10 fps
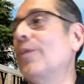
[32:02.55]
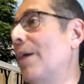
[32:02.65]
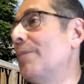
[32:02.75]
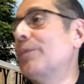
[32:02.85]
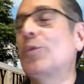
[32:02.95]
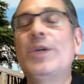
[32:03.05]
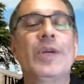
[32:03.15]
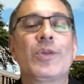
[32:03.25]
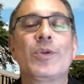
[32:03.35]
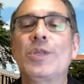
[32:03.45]
I remember we
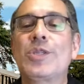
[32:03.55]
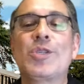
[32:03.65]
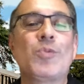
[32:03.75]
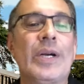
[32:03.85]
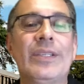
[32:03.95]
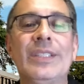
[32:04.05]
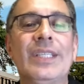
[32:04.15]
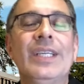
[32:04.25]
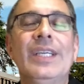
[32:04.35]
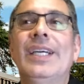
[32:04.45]
went through this as well,
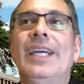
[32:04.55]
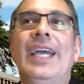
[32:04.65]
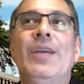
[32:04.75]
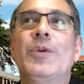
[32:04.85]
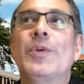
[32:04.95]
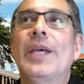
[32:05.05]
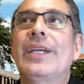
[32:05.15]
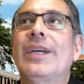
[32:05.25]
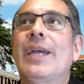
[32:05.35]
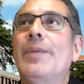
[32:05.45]
and we were
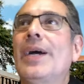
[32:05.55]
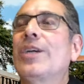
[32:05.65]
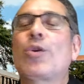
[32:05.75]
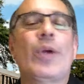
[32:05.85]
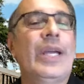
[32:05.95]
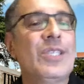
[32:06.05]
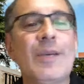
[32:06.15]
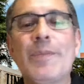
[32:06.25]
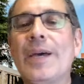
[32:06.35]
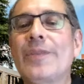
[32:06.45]
like, "Am I crazy
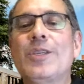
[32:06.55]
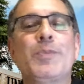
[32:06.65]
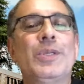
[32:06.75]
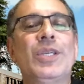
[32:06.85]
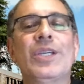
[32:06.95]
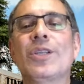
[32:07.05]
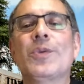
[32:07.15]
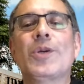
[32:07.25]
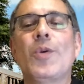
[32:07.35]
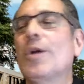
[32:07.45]
about this particular
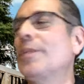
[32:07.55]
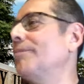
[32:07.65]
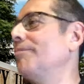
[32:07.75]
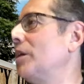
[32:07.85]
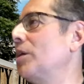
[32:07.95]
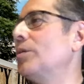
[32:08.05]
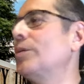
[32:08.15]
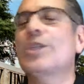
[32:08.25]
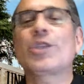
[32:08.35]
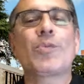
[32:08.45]
requirement? No.
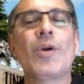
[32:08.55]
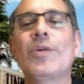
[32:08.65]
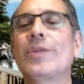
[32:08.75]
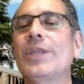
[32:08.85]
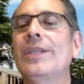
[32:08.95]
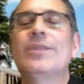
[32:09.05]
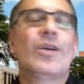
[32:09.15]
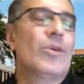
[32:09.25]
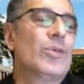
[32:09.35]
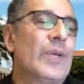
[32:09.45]
Is it the wrong thing?
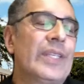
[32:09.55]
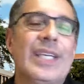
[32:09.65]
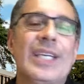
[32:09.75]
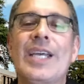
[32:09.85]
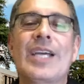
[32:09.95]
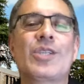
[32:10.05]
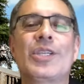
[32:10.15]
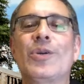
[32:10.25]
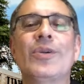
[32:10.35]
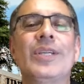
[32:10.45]
No. Do I think it's actually
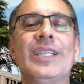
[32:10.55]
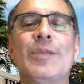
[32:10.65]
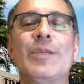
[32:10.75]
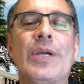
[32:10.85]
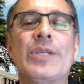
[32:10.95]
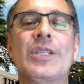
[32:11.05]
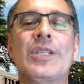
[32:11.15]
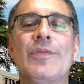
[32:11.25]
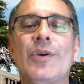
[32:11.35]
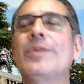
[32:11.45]
hurting and depressing the
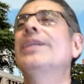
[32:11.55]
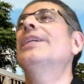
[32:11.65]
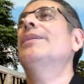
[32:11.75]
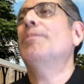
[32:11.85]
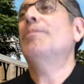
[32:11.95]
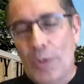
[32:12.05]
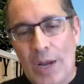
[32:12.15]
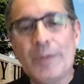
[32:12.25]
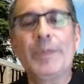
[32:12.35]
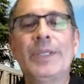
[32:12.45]
vote?
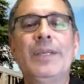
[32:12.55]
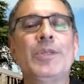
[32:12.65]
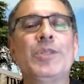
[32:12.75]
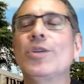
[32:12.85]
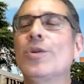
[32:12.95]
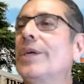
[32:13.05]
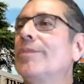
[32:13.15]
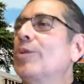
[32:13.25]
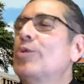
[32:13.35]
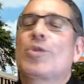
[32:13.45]
Probably. But you know what?
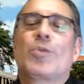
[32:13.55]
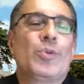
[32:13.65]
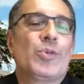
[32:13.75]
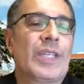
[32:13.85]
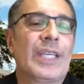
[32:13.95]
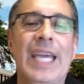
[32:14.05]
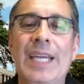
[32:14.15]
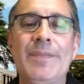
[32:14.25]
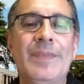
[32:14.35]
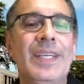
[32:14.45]
Those are the rules of the
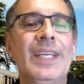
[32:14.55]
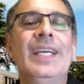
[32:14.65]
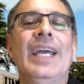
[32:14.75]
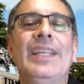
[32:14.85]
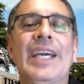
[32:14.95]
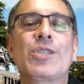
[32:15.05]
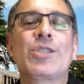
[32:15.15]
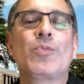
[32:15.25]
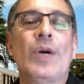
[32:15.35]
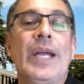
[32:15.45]
game." And
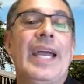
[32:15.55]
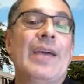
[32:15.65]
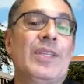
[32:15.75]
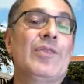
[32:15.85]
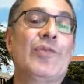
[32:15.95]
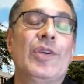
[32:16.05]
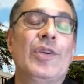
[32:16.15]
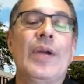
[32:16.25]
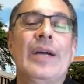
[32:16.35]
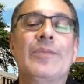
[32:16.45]
that's what I have to then
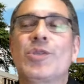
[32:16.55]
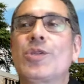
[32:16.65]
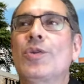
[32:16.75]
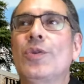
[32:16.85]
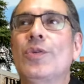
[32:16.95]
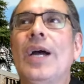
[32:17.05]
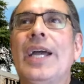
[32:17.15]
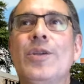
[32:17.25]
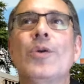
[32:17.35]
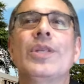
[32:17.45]
figure out. And so I
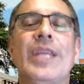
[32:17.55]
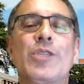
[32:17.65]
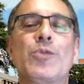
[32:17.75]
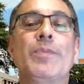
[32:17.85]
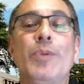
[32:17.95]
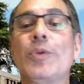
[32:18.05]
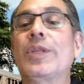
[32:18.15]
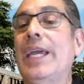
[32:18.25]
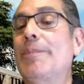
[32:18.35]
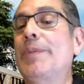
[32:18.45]
know that that's what both
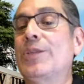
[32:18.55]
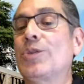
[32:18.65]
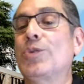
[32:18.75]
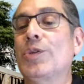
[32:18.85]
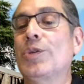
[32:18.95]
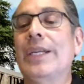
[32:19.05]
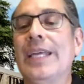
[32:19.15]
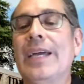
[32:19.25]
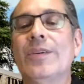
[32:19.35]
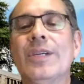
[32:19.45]
campaigns are doing right
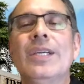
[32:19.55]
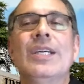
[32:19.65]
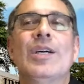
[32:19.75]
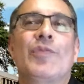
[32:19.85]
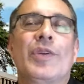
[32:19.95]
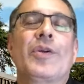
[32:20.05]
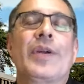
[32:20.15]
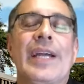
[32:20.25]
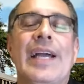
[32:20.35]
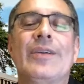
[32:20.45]
now,
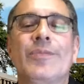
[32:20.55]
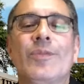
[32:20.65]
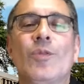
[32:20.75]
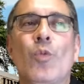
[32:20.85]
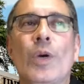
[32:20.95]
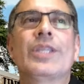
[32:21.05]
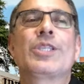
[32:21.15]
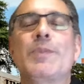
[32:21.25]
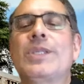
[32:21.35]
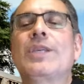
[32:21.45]
figuring out what the
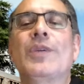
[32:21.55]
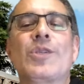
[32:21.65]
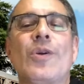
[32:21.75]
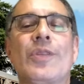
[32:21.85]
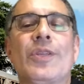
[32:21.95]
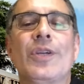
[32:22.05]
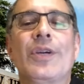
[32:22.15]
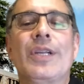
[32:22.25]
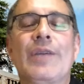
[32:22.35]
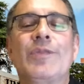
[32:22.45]
specifics are that they're going
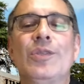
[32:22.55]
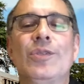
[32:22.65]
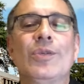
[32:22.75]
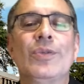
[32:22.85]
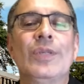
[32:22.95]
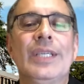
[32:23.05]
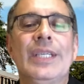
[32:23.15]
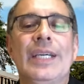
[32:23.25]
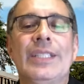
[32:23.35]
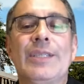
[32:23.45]
to have to do
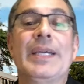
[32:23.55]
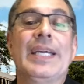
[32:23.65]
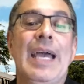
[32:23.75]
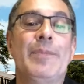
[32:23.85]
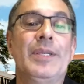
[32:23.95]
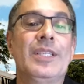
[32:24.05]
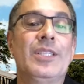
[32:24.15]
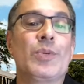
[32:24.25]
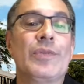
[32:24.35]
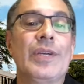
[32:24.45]
uh, to make it happen in
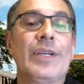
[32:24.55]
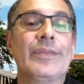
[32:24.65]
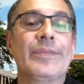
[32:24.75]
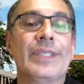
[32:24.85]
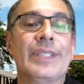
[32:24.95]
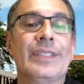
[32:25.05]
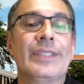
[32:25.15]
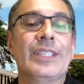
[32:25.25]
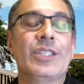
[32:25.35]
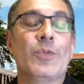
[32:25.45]
each one of their uh,
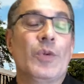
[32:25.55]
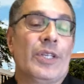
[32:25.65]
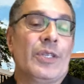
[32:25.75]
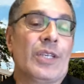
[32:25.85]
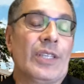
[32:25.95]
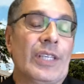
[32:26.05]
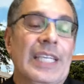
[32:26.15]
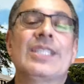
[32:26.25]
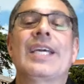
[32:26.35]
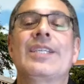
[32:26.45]
each one of the, the, key
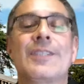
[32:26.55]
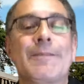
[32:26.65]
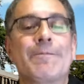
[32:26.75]
states.